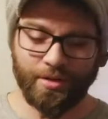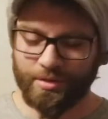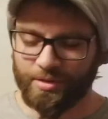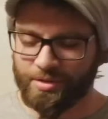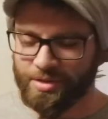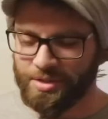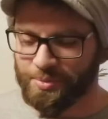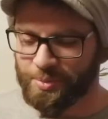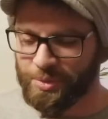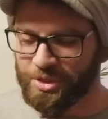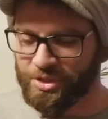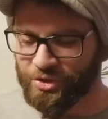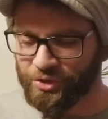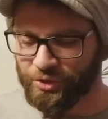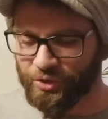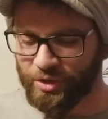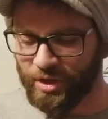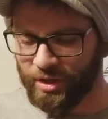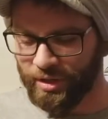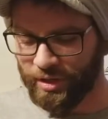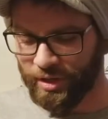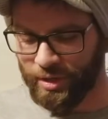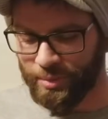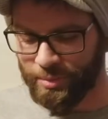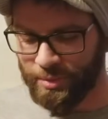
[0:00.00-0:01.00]
This is Mr.
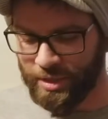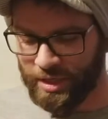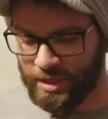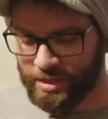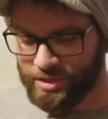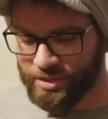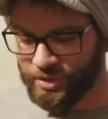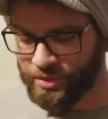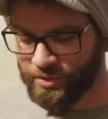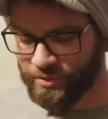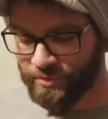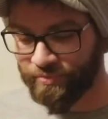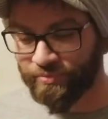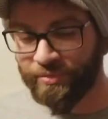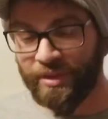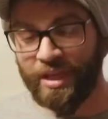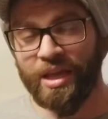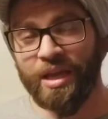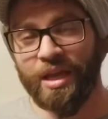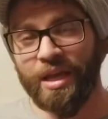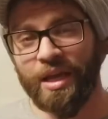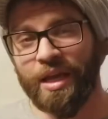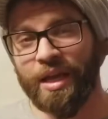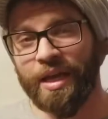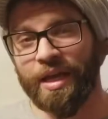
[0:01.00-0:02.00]
Crawling coming at you,
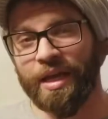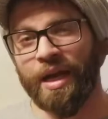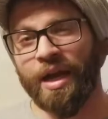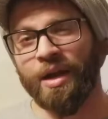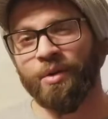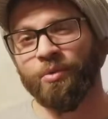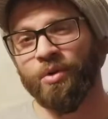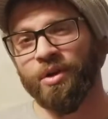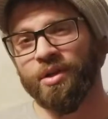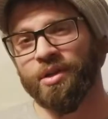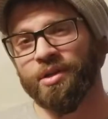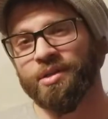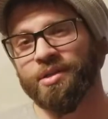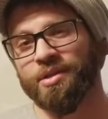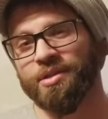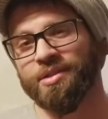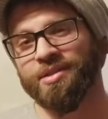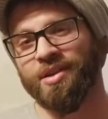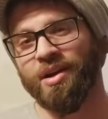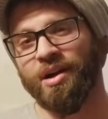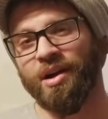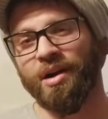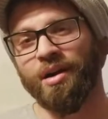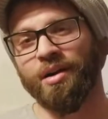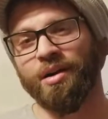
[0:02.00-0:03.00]
and I wanted to
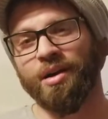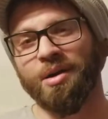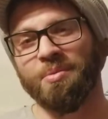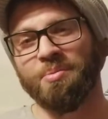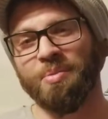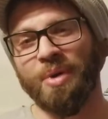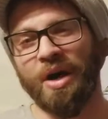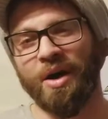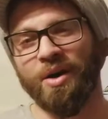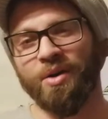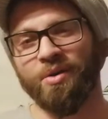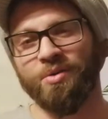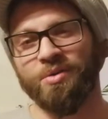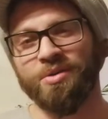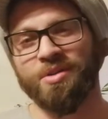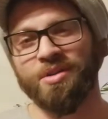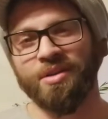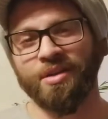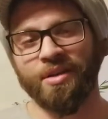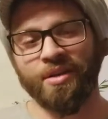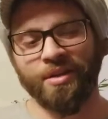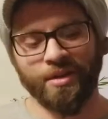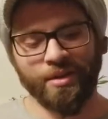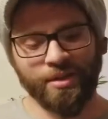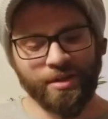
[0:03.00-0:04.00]
talk about
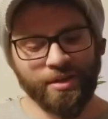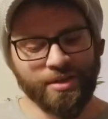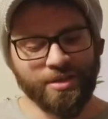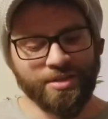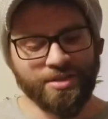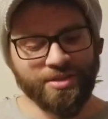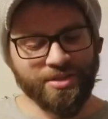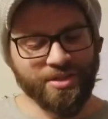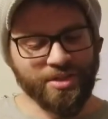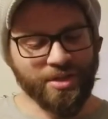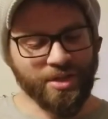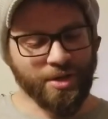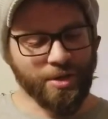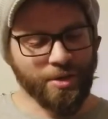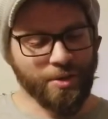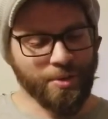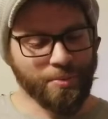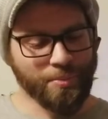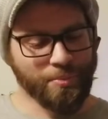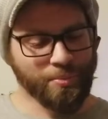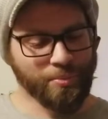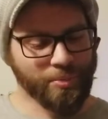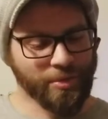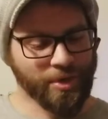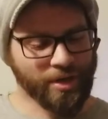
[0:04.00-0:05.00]

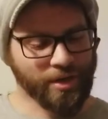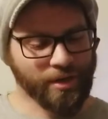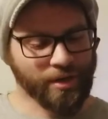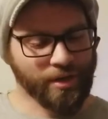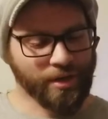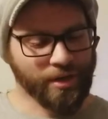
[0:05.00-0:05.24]
some